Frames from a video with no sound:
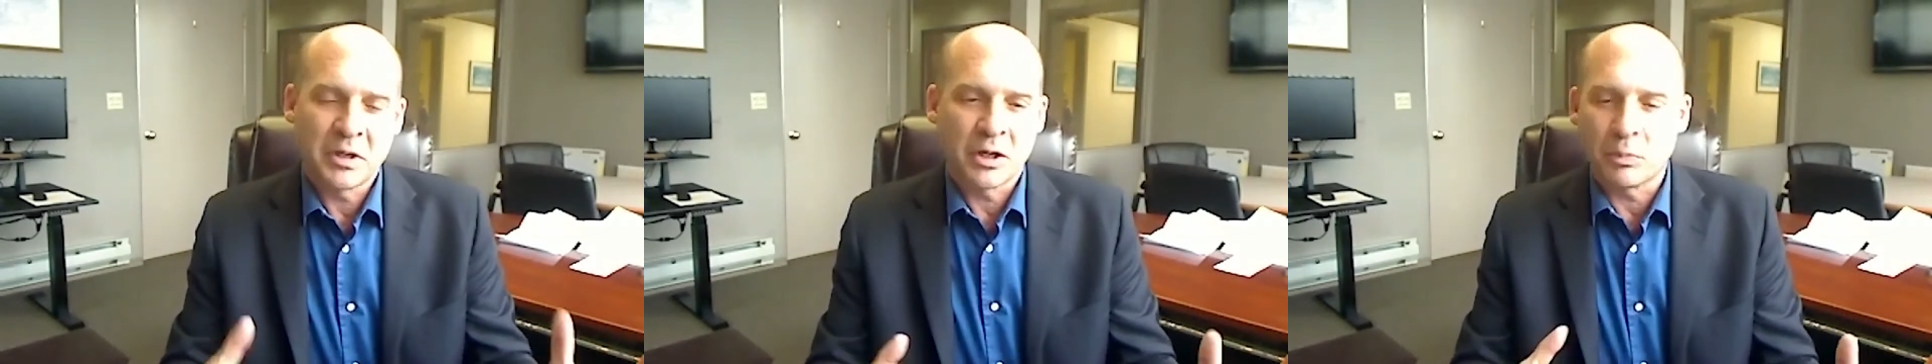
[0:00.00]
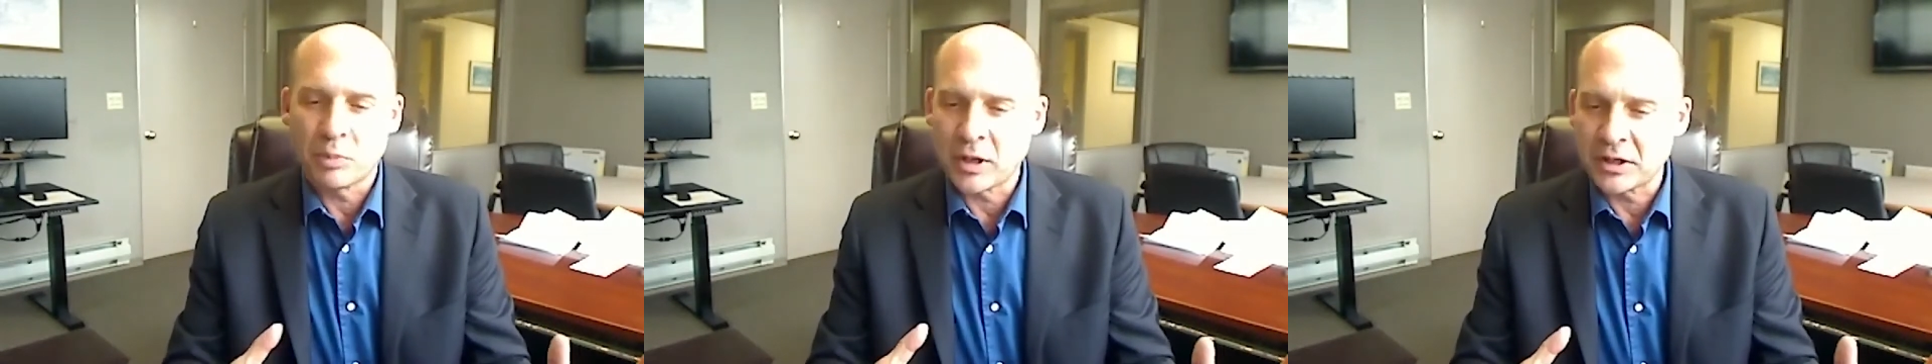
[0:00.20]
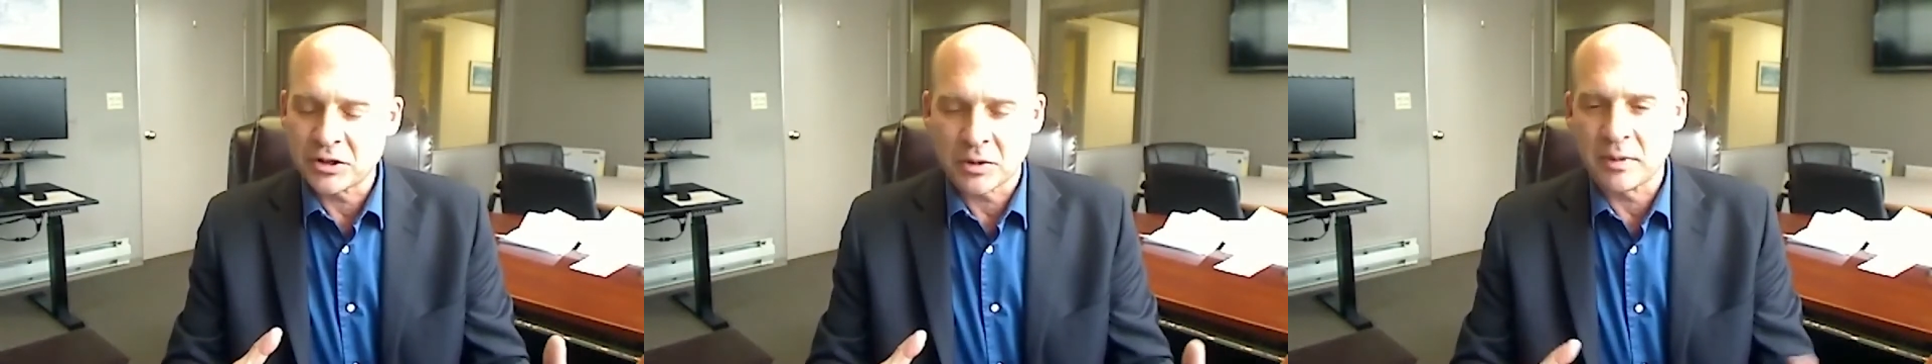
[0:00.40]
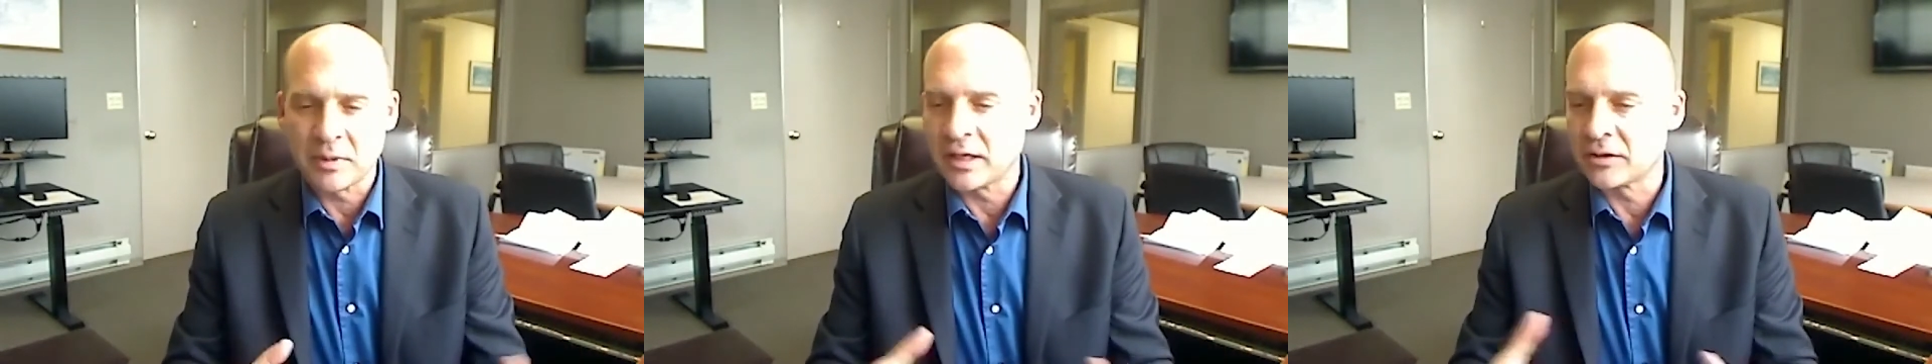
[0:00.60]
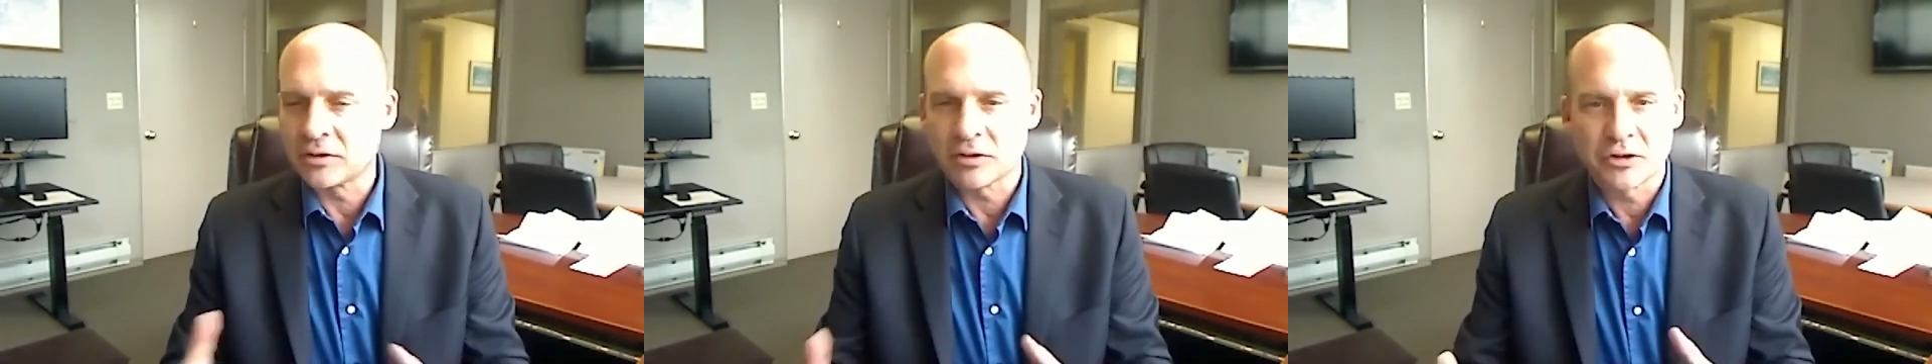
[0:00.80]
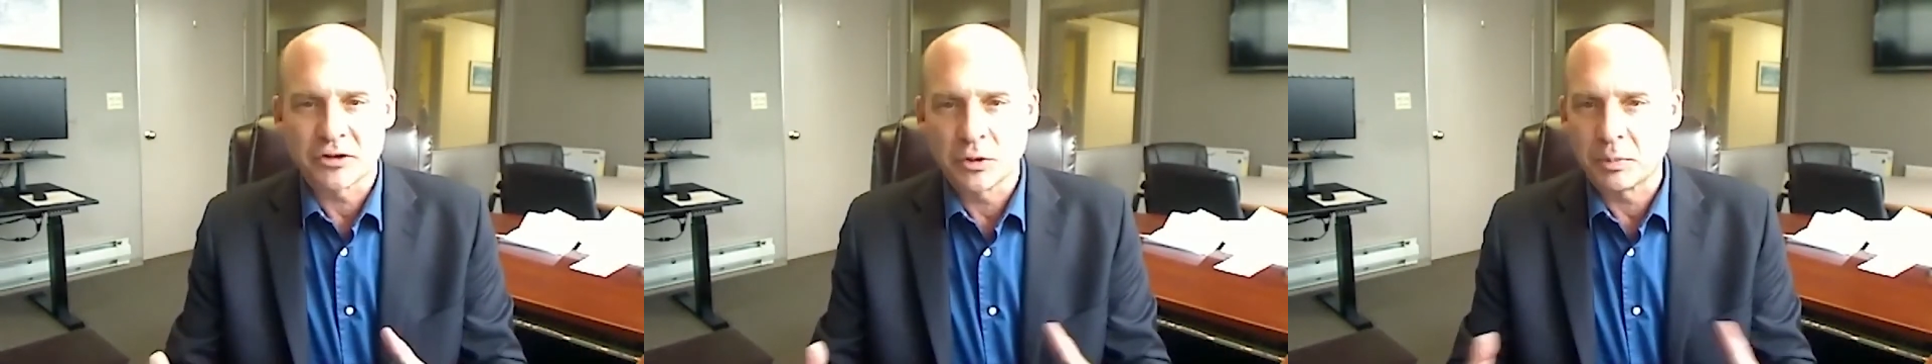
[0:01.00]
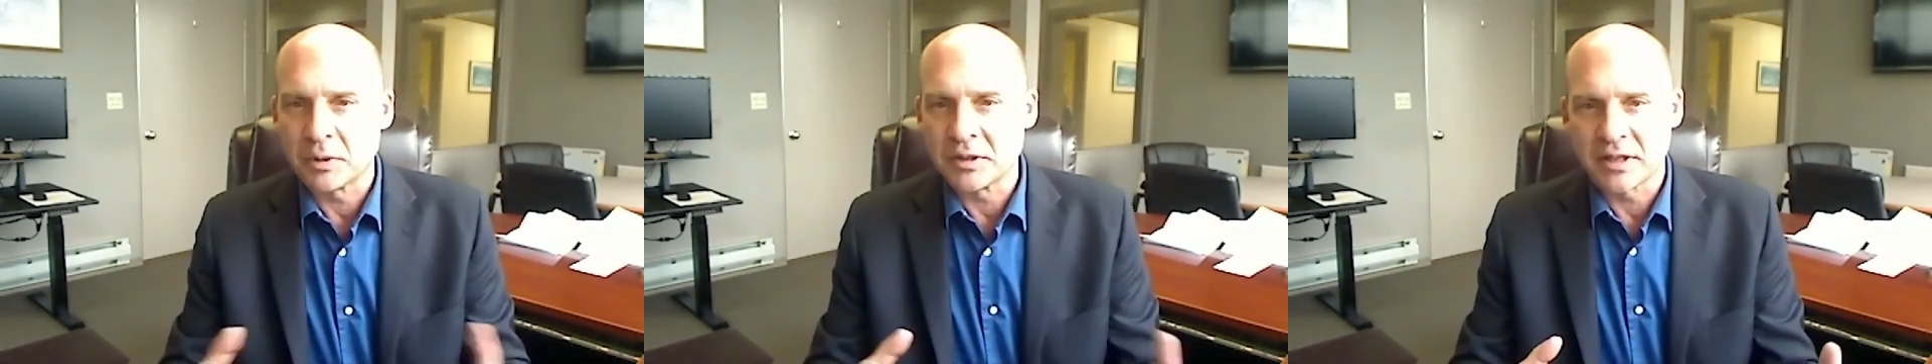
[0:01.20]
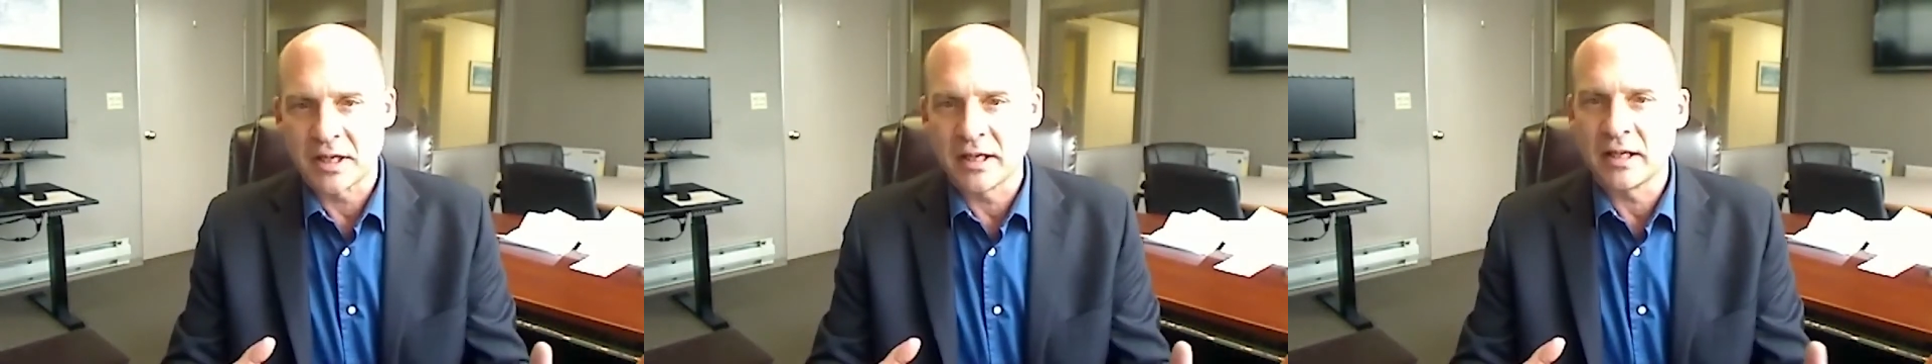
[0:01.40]
project manager,
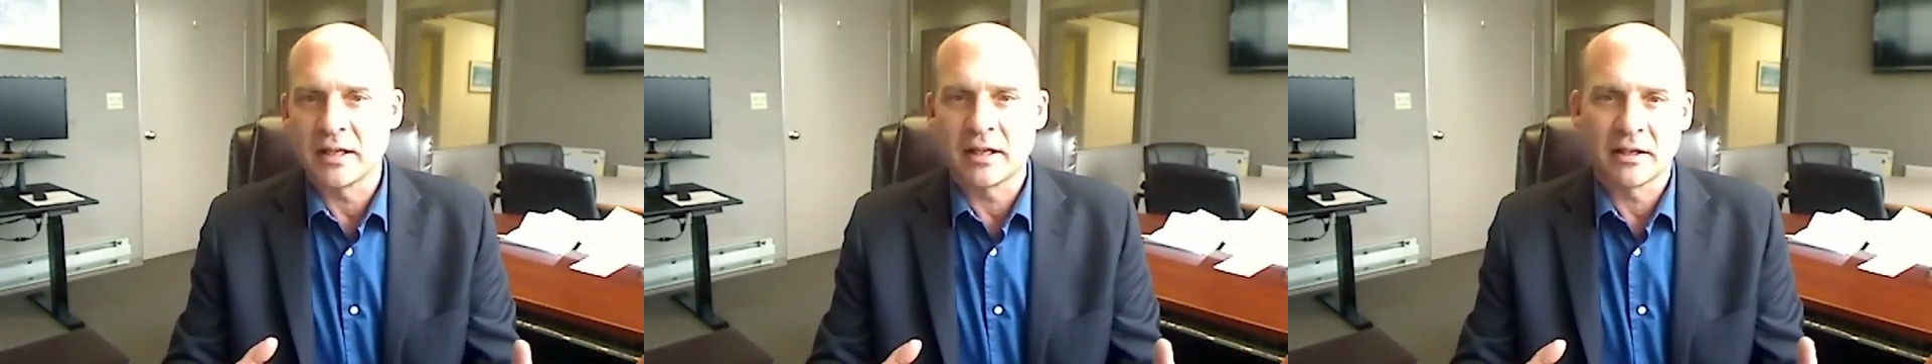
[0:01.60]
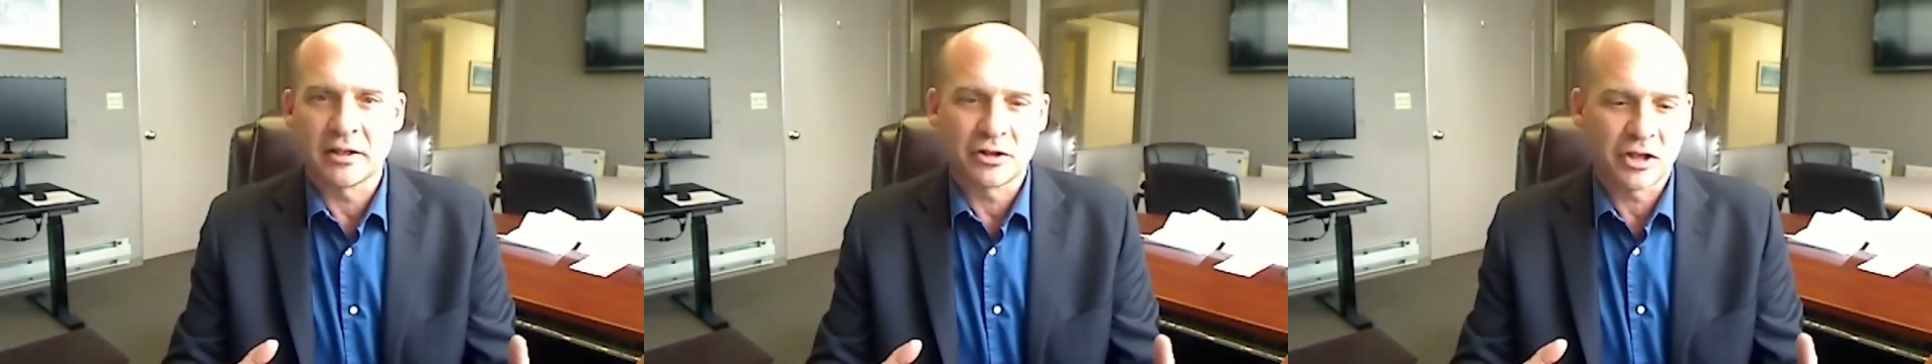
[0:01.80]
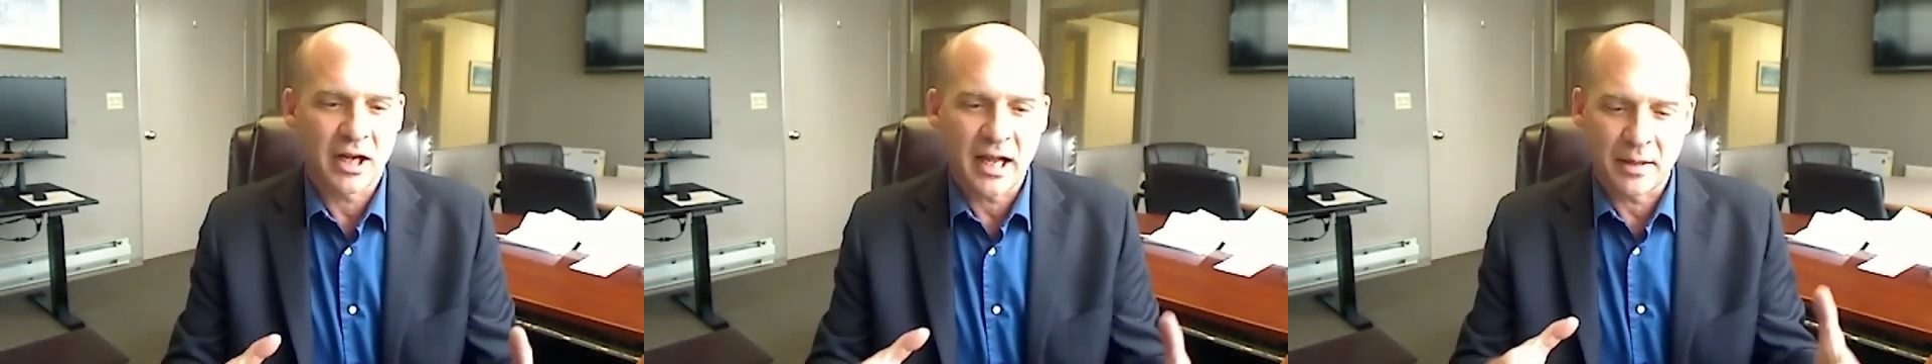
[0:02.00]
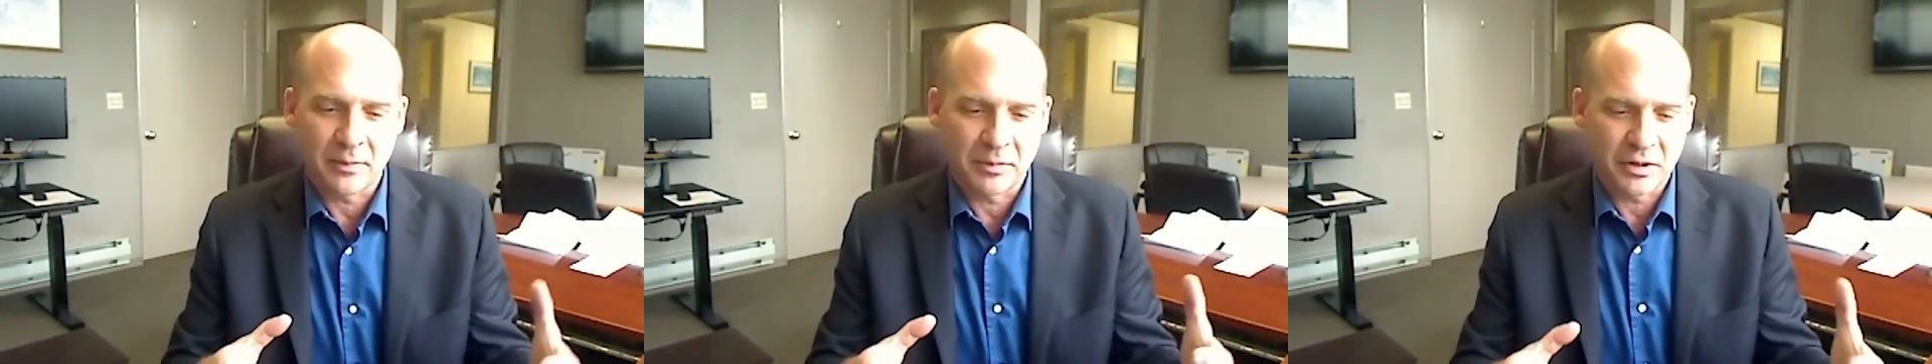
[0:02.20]
superintendent on a job,